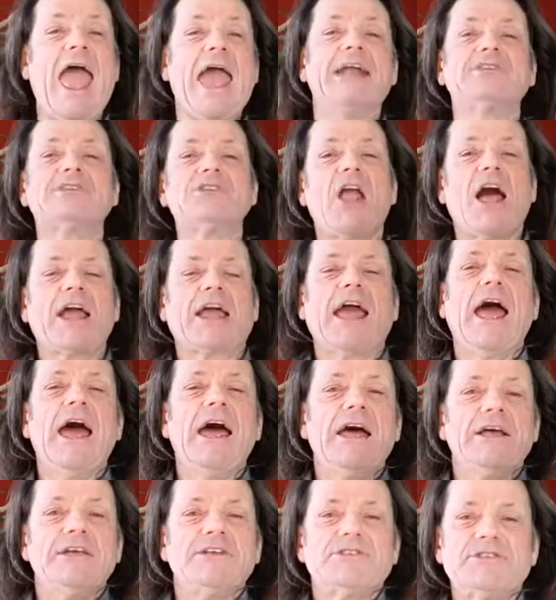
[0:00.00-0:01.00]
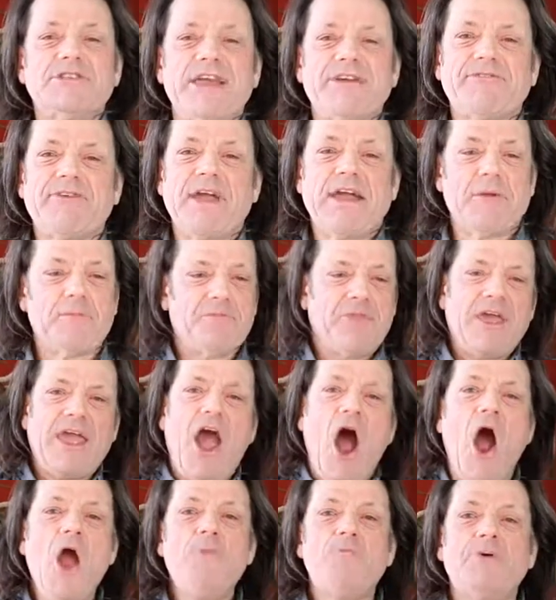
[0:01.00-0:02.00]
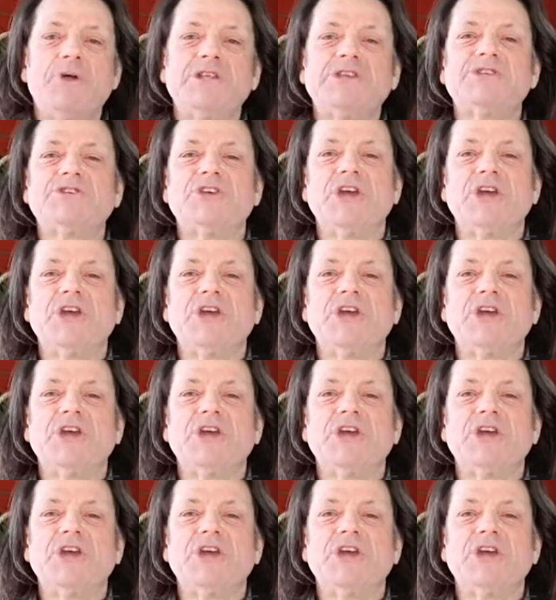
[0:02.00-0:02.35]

It's like sniffing the open